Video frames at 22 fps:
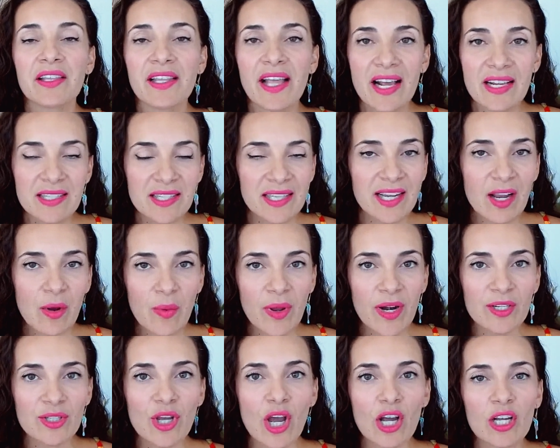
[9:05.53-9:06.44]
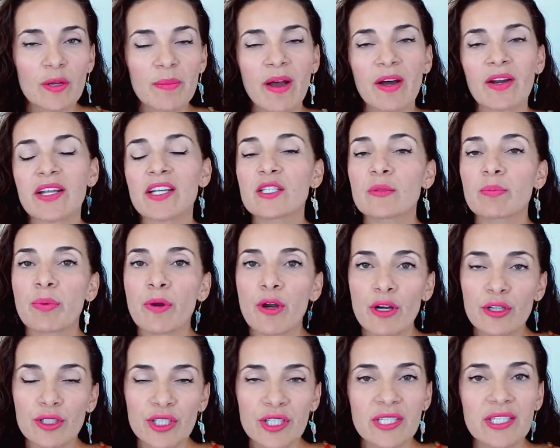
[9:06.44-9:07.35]
last thing I want to talk about is
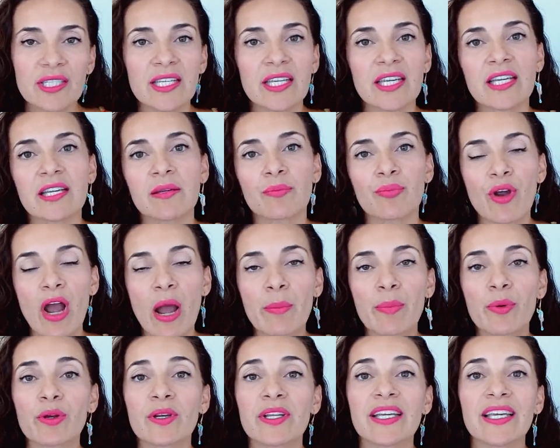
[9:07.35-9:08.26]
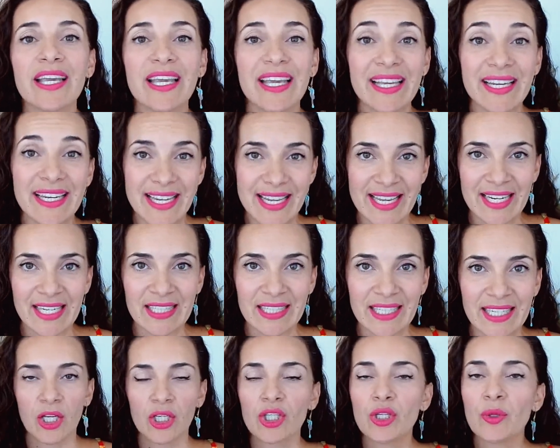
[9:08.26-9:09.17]
purchasing property in
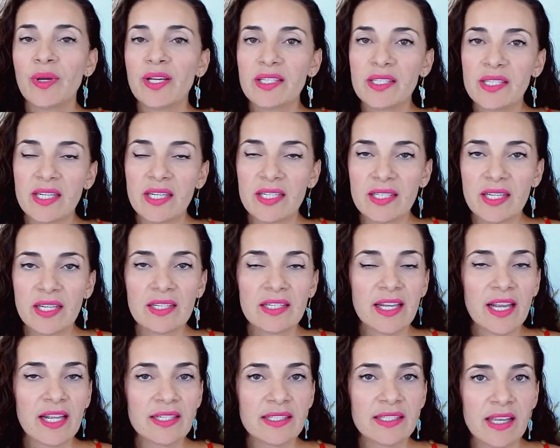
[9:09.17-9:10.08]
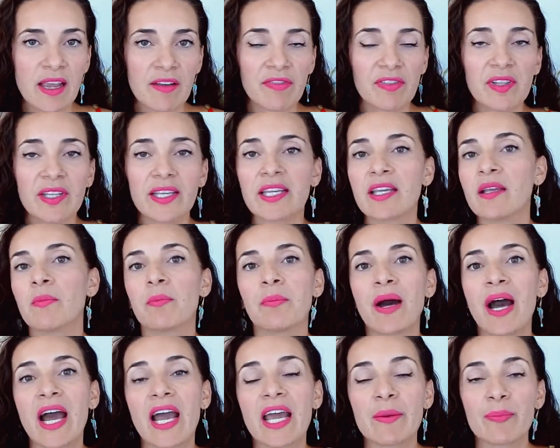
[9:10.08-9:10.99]
Italy. US citizens can definitely
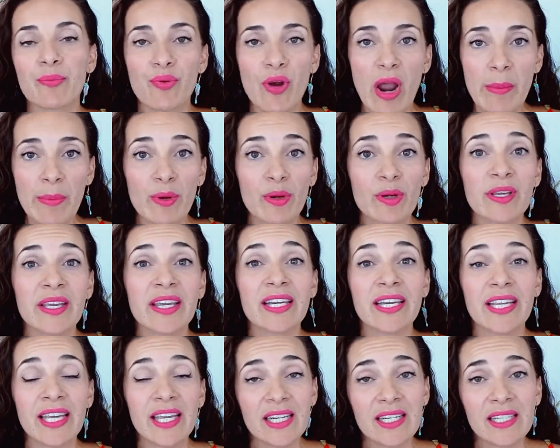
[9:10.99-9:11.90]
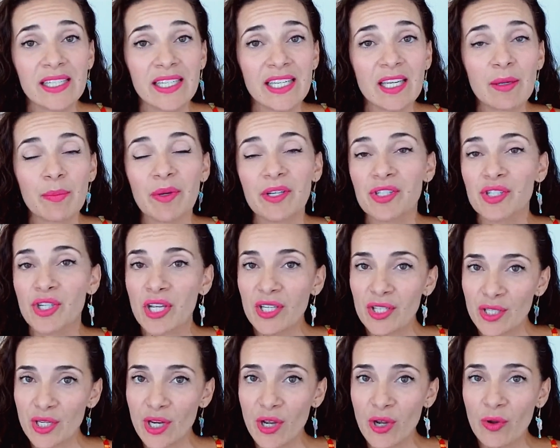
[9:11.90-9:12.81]
buy property in Italy, but just
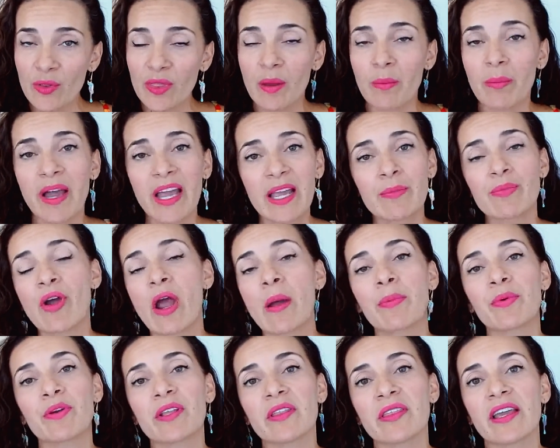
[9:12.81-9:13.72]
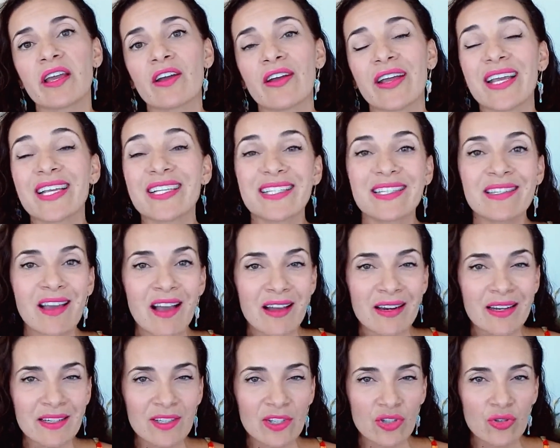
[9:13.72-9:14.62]
know that buying property there is not
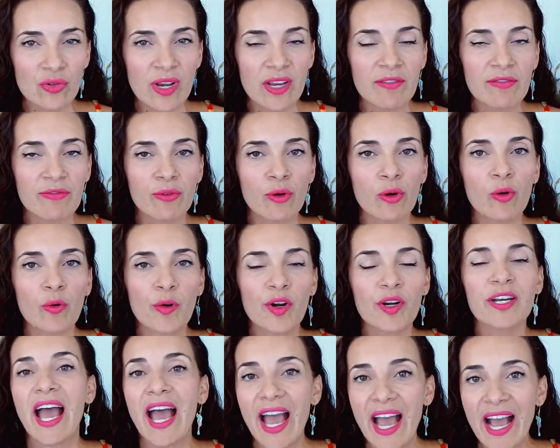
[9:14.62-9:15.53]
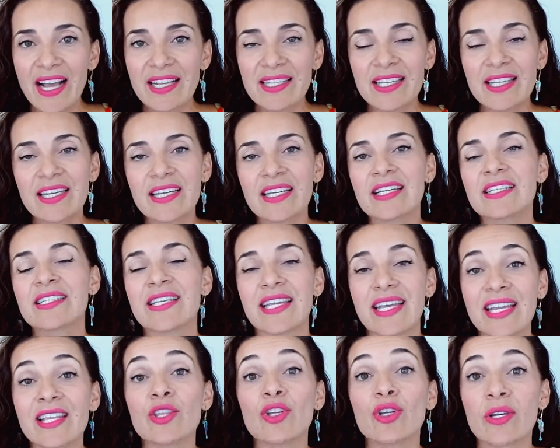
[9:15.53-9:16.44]
as straightforward as it is
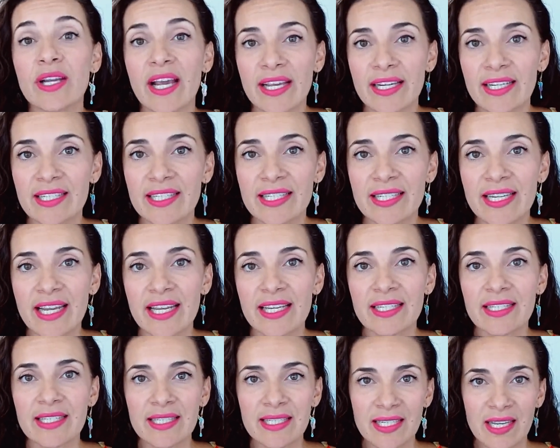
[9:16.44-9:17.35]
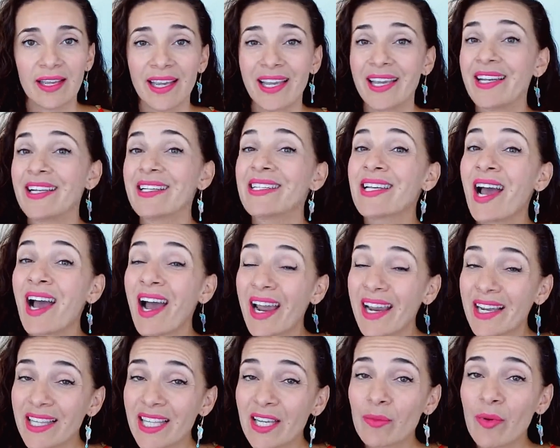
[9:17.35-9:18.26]
in the United States. It is
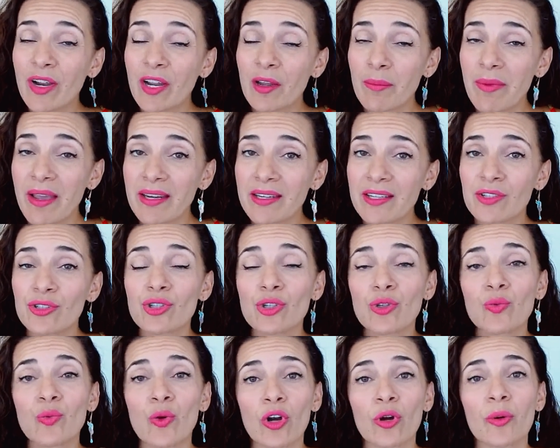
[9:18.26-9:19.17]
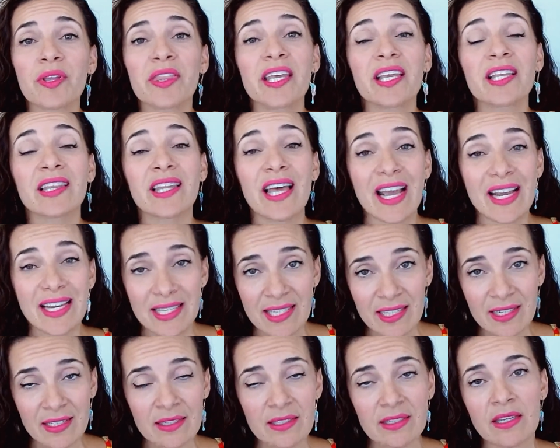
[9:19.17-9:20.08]
highly recommended to work with a
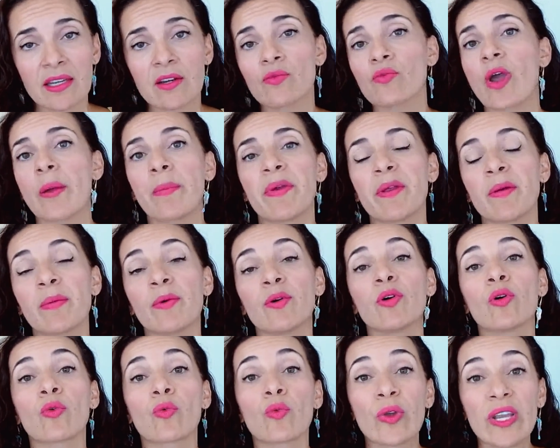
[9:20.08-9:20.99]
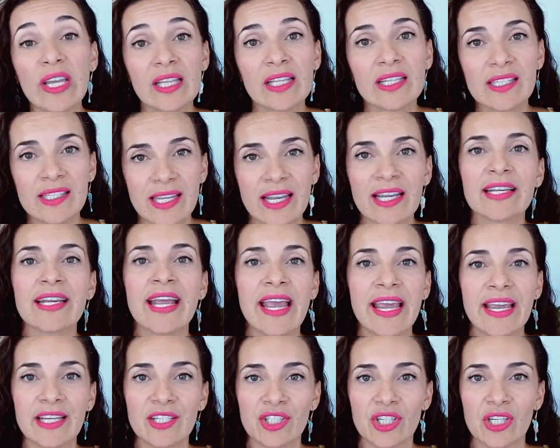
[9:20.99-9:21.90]
licensed and reputable real estate
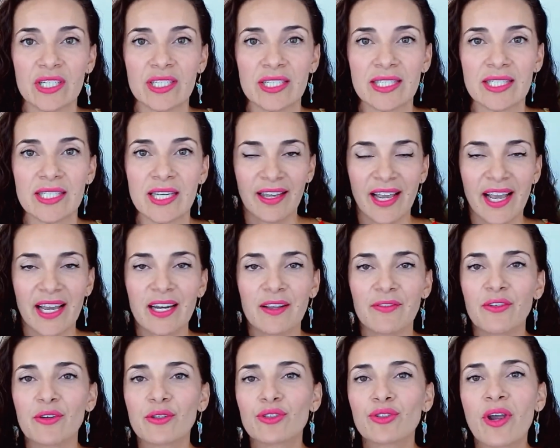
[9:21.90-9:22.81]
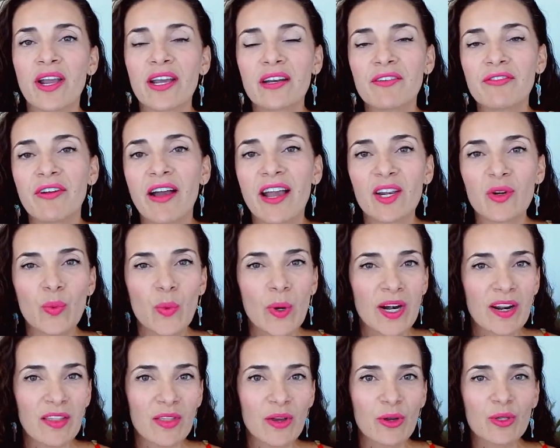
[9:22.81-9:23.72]
agent. And if you're trying to find one
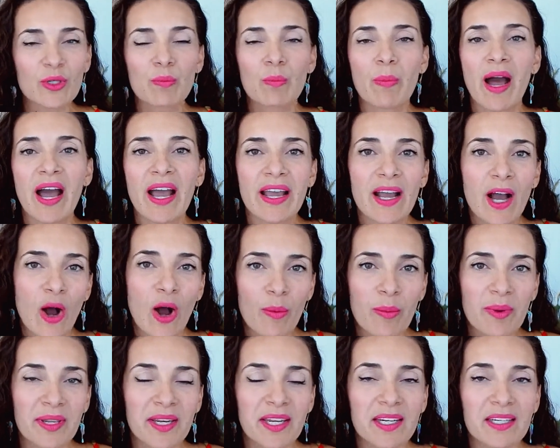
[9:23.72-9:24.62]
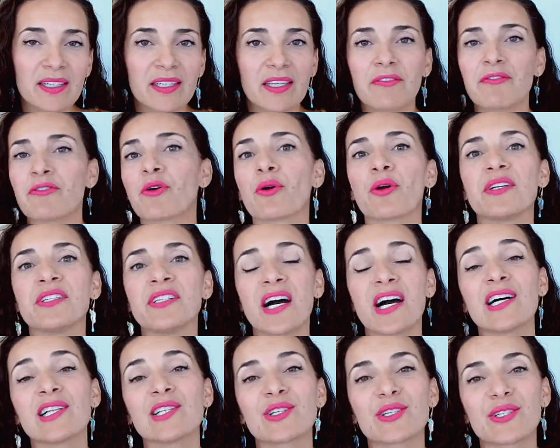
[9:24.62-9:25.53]
of those buy a home in Italy for
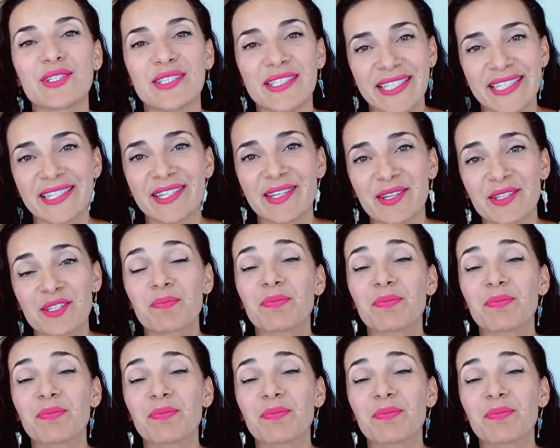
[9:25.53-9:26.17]
$1 deals,